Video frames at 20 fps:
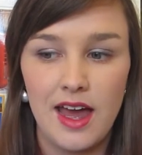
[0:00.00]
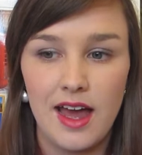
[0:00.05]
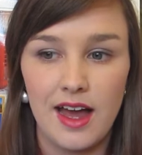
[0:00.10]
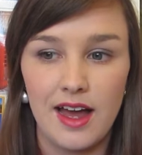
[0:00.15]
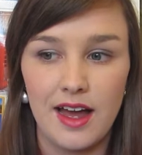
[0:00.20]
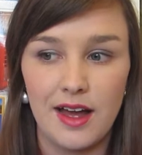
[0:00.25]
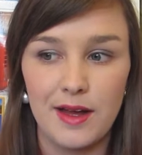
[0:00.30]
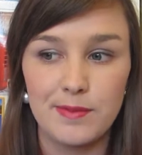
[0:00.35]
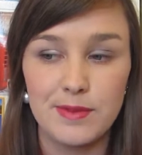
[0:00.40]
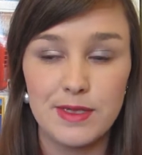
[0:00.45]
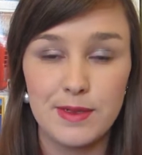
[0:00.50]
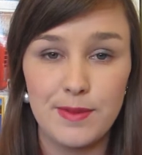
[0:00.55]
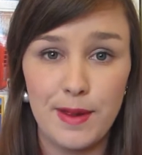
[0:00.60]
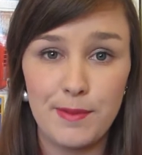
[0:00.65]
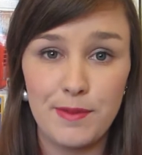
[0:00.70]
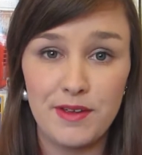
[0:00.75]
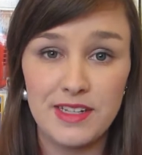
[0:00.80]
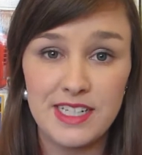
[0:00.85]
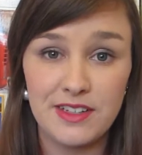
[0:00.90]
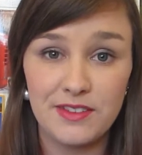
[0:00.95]
to make
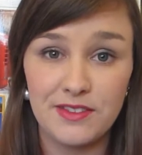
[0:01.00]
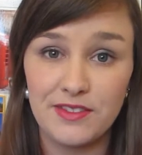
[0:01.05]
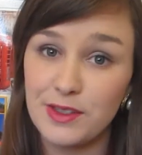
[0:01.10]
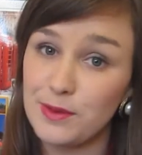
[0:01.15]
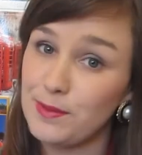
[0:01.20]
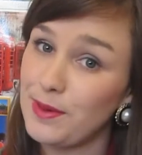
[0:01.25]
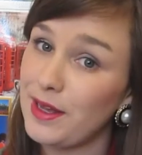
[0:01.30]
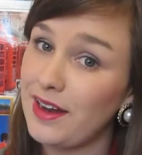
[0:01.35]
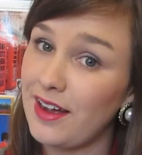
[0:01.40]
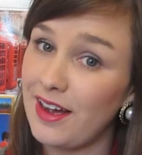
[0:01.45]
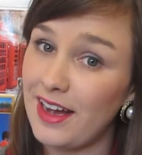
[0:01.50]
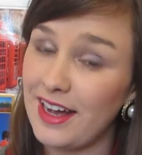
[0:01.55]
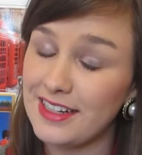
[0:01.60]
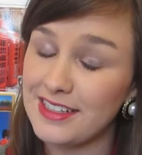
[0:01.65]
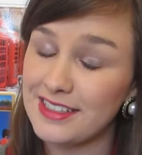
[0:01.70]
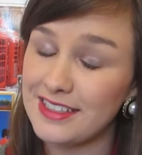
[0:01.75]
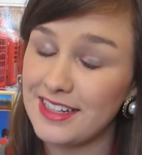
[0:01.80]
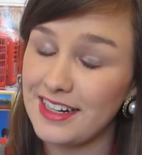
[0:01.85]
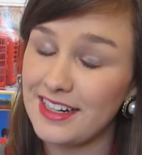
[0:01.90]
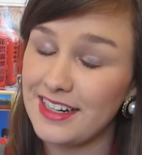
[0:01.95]
myself feel better, I
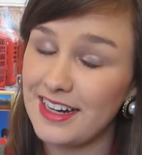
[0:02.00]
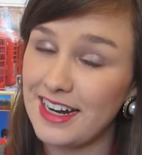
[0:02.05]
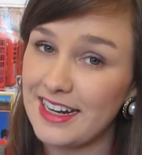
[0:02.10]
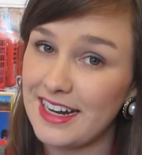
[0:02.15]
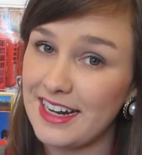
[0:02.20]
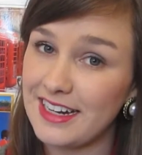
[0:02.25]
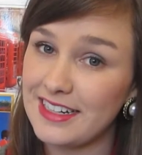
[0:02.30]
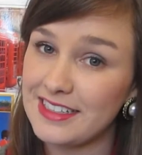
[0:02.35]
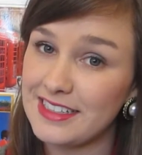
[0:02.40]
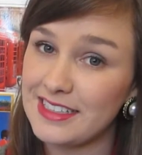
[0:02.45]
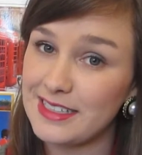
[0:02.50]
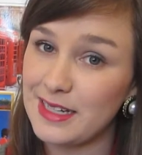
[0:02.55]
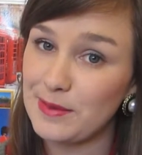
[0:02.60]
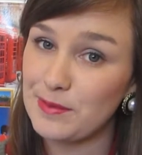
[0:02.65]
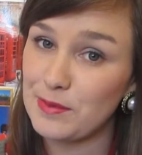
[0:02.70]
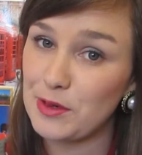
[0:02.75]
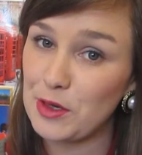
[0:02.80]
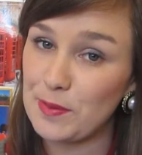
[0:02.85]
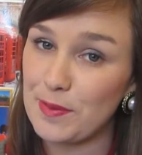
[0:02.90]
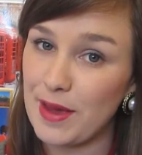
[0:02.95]
decided I needed
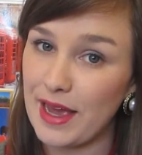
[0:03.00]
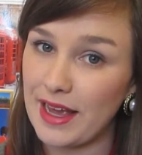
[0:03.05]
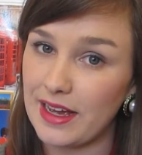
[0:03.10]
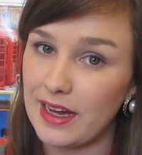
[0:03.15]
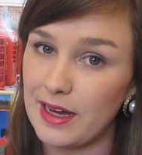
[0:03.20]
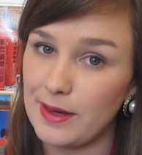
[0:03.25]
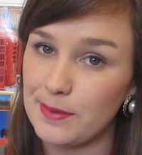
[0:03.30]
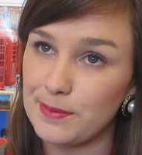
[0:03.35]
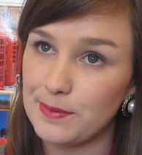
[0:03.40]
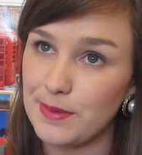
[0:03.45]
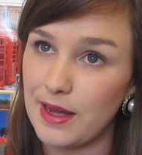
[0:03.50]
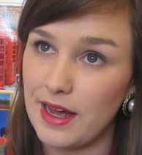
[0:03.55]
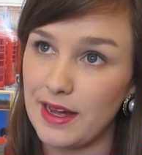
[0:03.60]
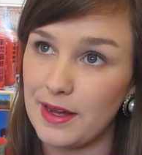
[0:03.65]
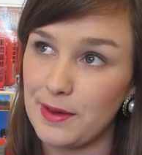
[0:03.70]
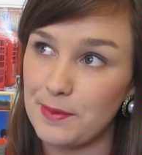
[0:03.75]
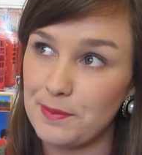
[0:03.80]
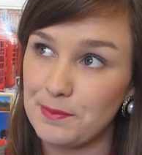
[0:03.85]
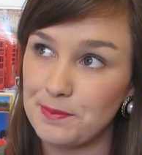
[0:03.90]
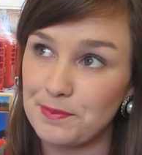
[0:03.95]
some new makeup.
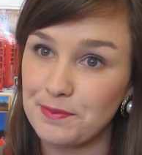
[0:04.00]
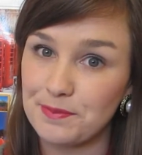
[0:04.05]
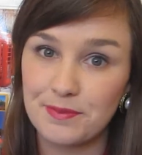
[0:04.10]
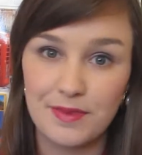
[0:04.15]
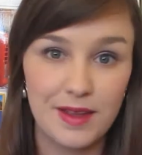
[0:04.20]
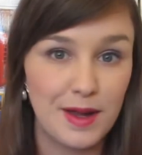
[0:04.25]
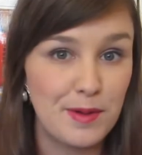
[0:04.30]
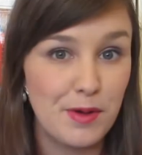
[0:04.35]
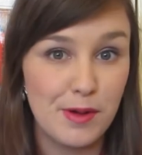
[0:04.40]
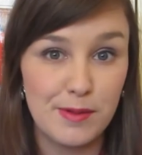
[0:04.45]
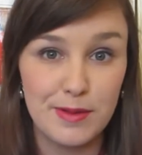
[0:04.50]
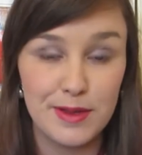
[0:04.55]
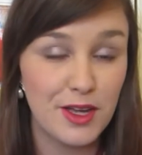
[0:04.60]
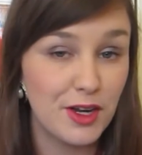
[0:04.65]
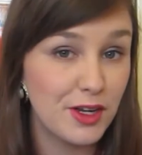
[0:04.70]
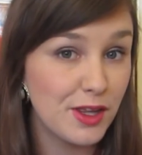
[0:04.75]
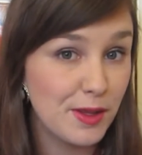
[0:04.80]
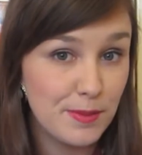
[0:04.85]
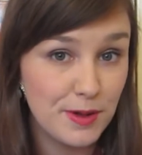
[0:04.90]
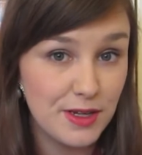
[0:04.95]
I'm probably the
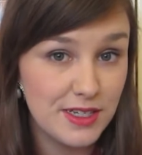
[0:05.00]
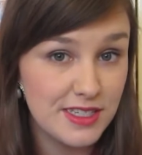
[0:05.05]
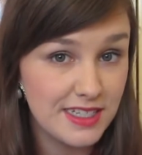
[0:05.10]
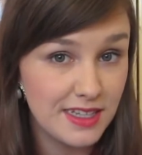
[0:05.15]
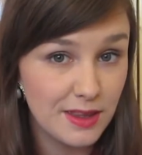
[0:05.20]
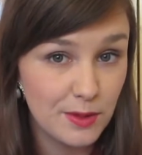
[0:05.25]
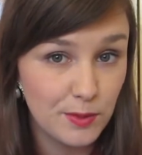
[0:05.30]
only person in